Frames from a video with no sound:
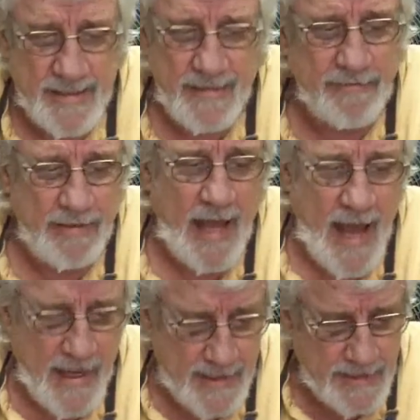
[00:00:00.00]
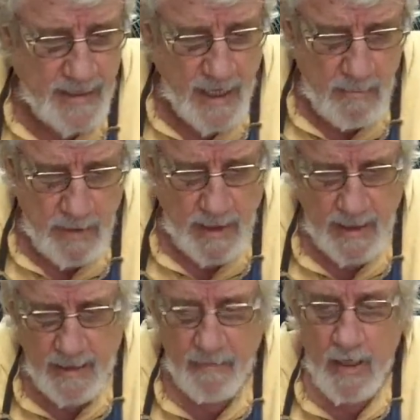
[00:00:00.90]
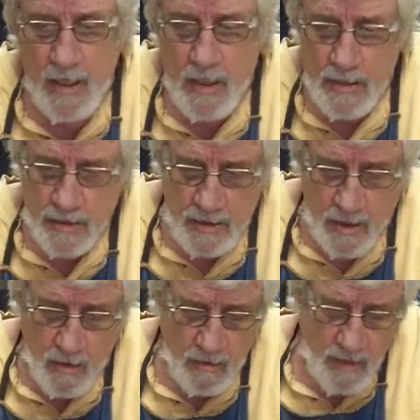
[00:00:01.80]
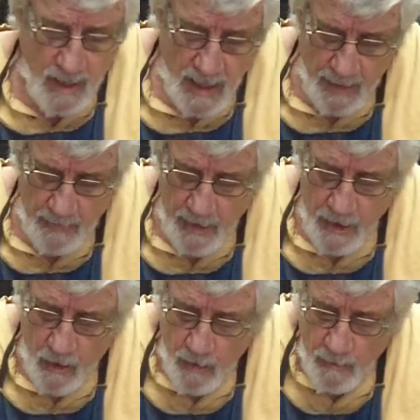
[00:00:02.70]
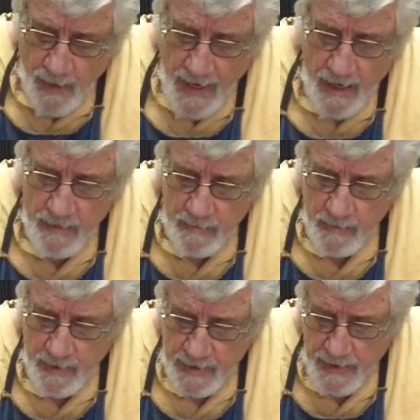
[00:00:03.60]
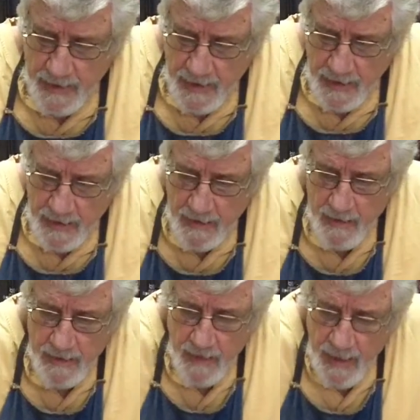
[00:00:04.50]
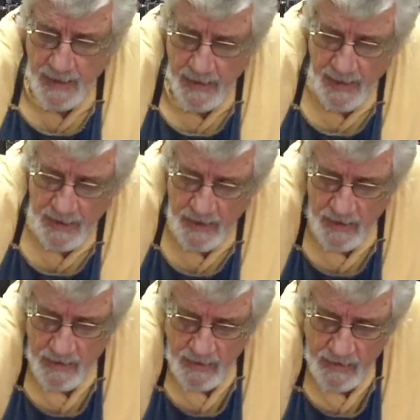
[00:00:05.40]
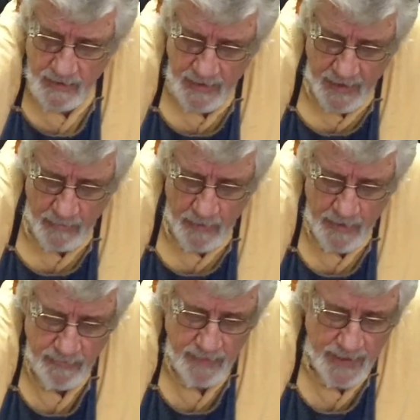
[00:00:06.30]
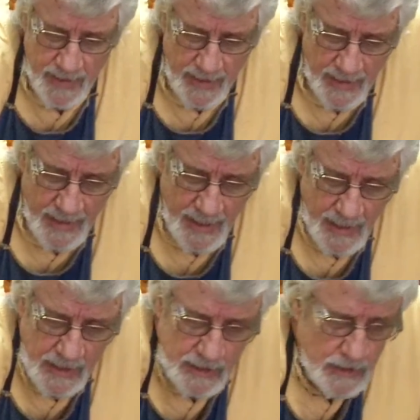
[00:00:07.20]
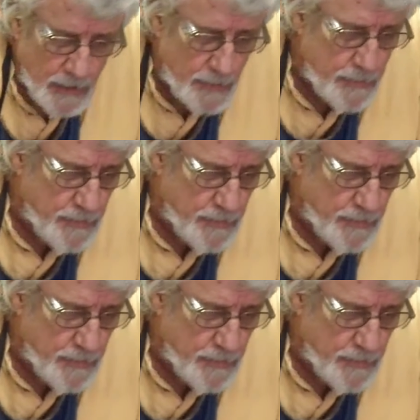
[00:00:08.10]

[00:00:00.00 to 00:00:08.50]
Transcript: is the flattest, I believe. So I'm going to go around with and get rid of any glue